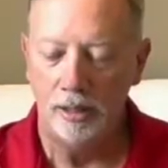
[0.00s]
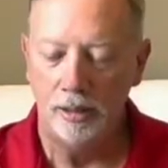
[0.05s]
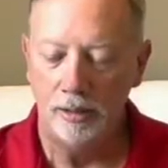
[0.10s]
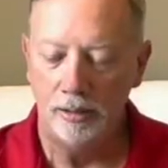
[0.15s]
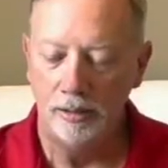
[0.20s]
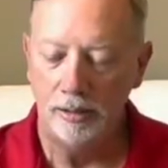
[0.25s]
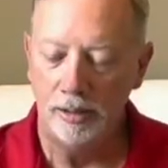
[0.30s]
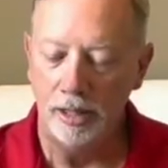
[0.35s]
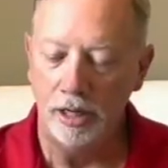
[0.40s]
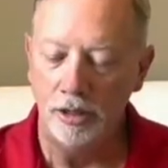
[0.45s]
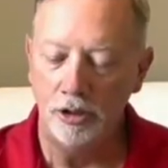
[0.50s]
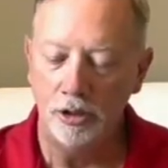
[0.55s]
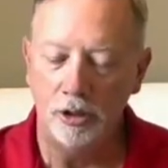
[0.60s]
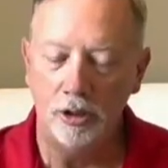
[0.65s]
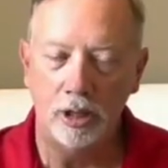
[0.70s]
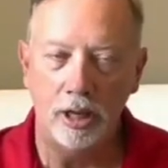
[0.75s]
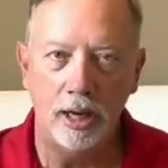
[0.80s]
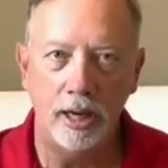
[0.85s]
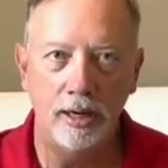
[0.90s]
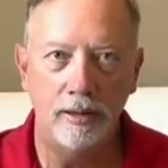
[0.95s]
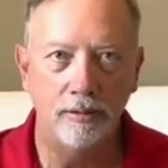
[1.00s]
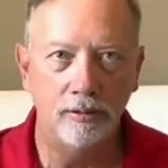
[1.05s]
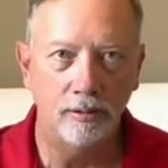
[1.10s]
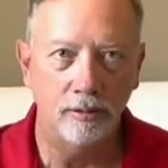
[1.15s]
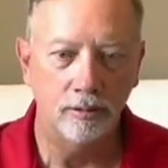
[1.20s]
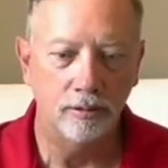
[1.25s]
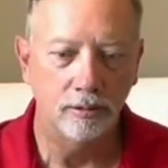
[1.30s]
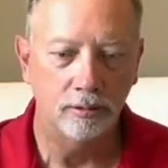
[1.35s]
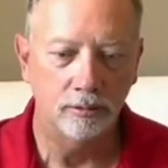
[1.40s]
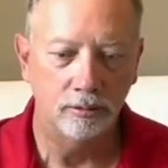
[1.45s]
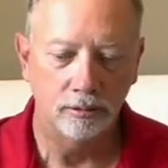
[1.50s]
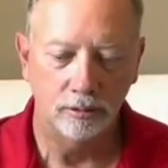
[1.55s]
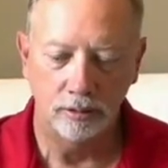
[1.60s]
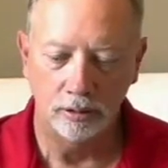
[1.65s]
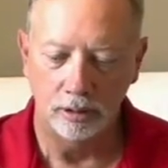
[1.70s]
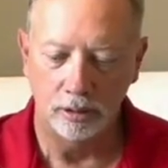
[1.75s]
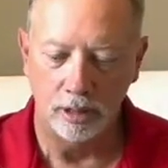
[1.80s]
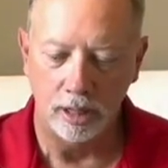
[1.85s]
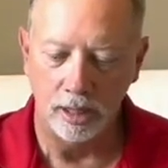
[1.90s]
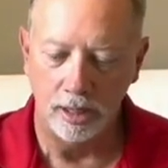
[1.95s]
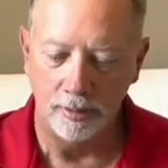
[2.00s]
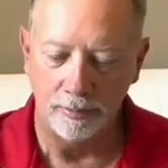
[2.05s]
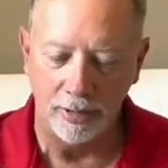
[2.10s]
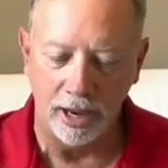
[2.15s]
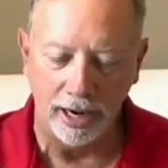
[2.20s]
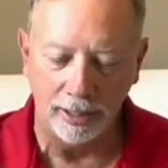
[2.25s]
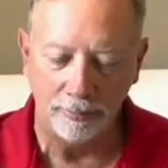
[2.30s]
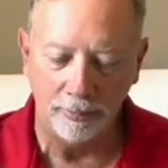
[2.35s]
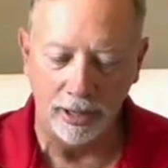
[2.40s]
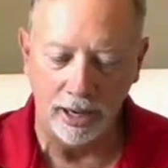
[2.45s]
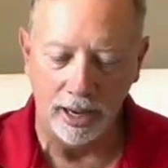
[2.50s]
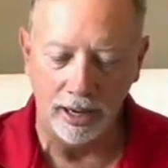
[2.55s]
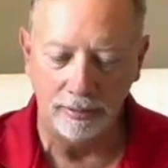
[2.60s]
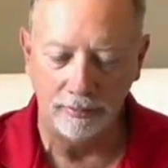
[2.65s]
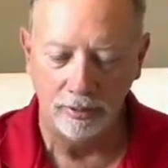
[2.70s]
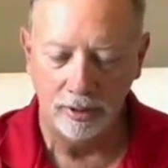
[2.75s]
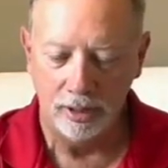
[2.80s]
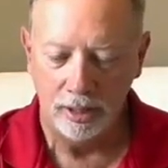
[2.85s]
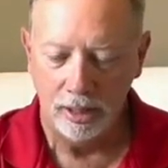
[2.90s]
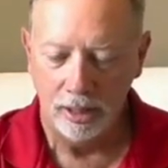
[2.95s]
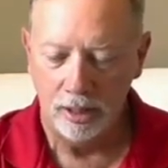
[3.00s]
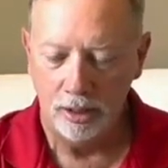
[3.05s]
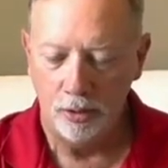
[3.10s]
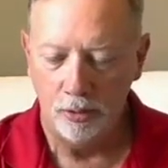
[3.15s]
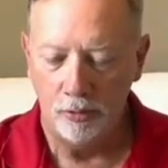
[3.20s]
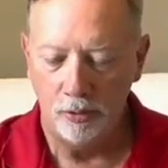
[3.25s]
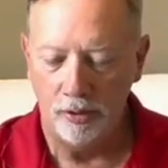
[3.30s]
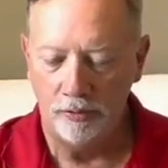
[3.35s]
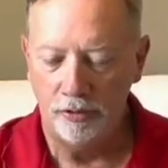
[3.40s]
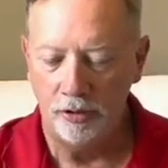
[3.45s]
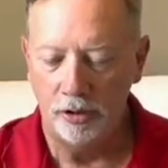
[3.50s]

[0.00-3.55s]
essential line back pad, if you're